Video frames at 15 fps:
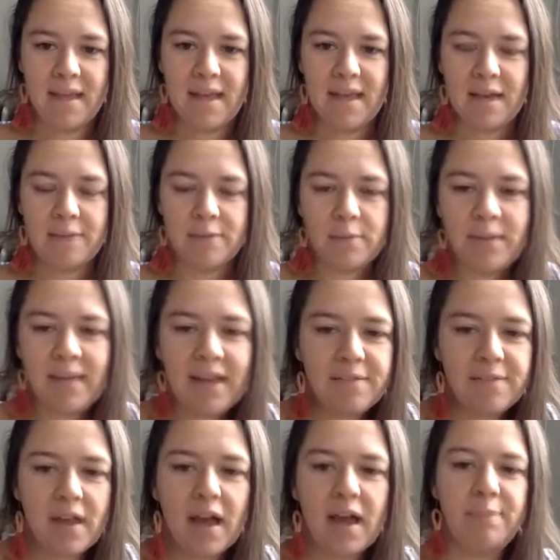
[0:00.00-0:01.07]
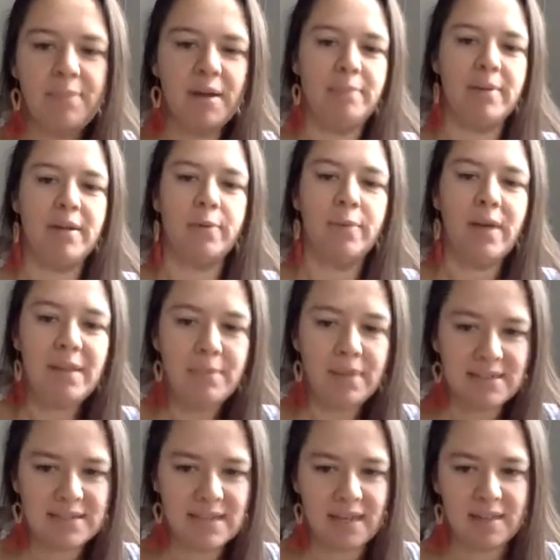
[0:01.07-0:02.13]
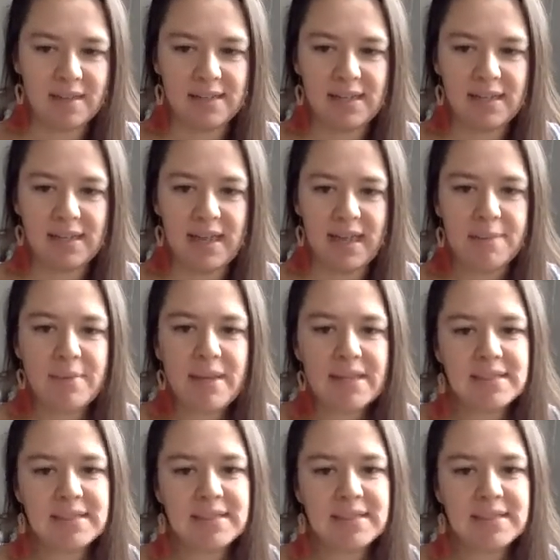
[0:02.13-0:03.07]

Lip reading: And when we have the up and away mentality, it makes it